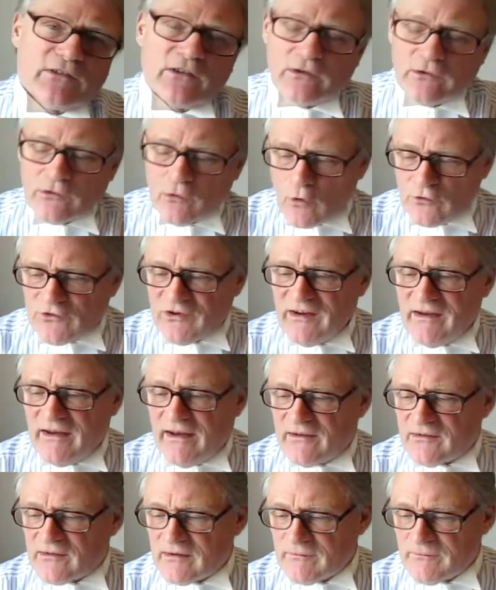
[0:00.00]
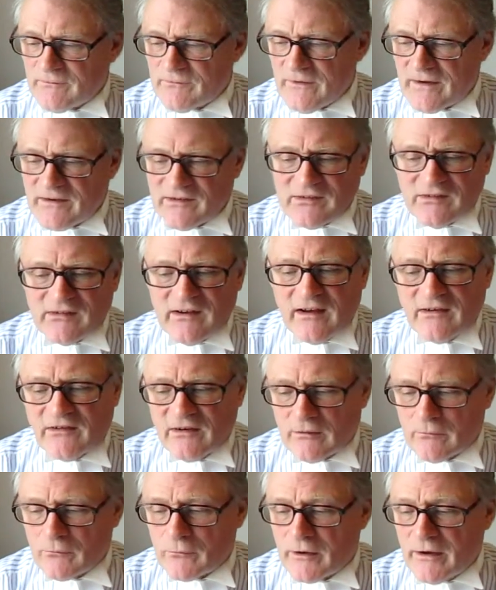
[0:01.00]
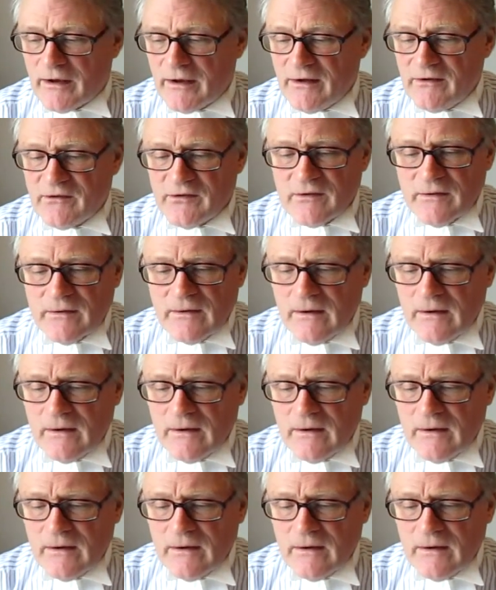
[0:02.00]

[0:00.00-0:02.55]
a lot in it, a fascinating read.